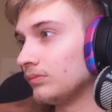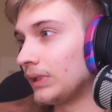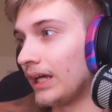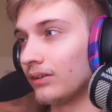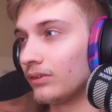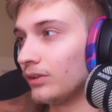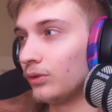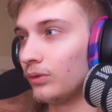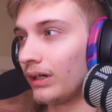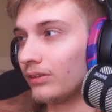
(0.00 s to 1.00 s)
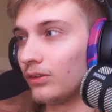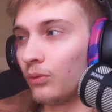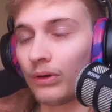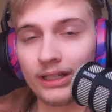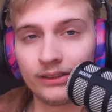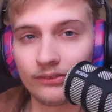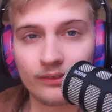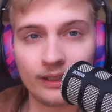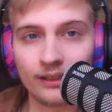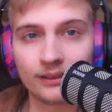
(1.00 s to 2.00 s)
I don't know. I don't know why you
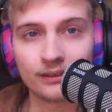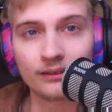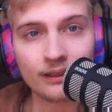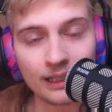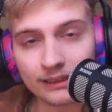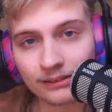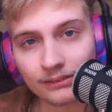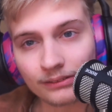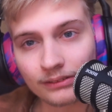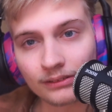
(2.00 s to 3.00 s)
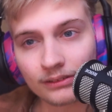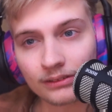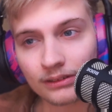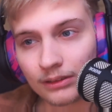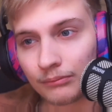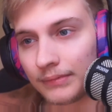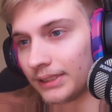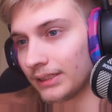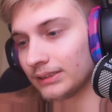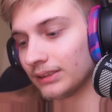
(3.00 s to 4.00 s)
think that
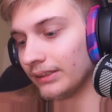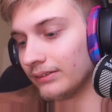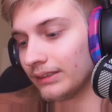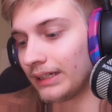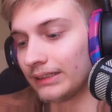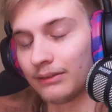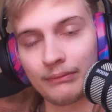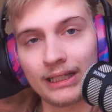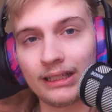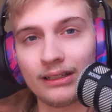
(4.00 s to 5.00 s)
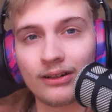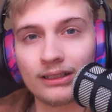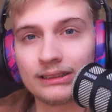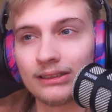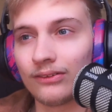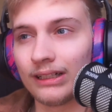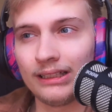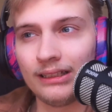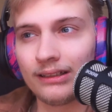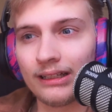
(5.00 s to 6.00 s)
because literally I didn't make any content or
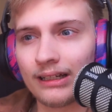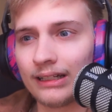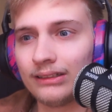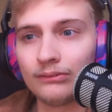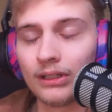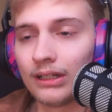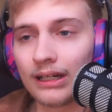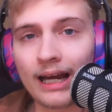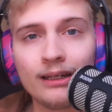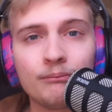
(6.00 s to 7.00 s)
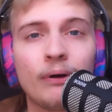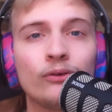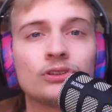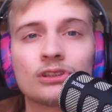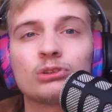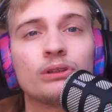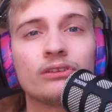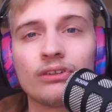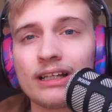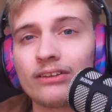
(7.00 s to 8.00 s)
anything. I didn't I didn't post on Twitter
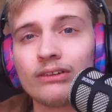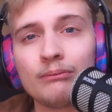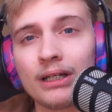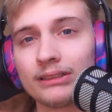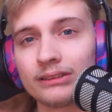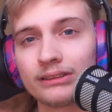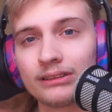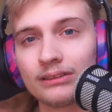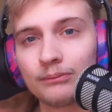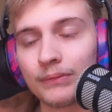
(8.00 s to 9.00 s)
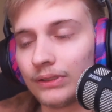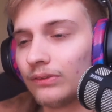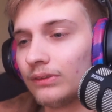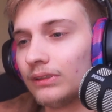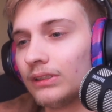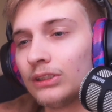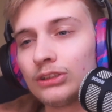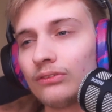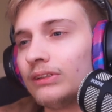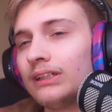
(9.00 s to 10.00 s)
for like 3 months, bro.
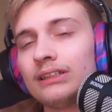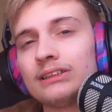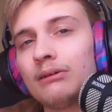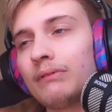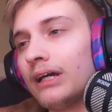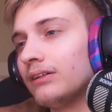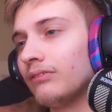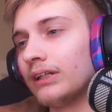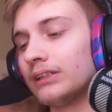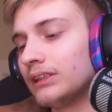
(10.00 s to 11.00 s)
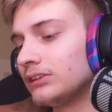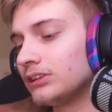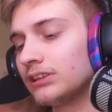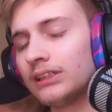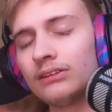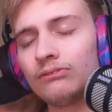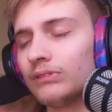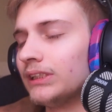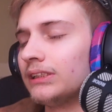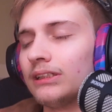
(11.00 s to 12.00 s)
So if you think it's some kind of like attention thing,
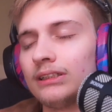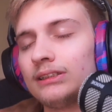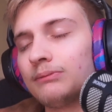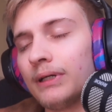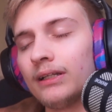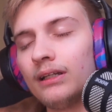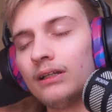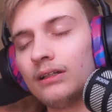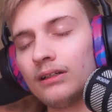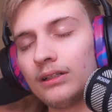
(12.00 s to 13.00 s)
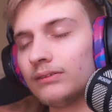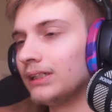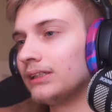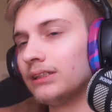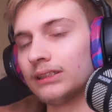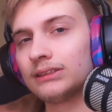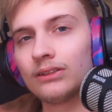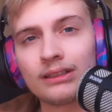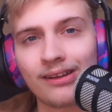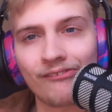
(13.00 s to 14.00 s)
ridiculous, man ridiculous.
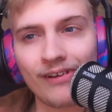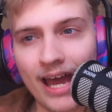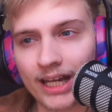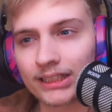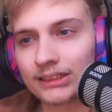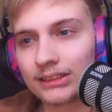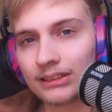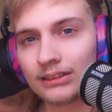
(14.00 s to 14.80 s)
Look at the facts.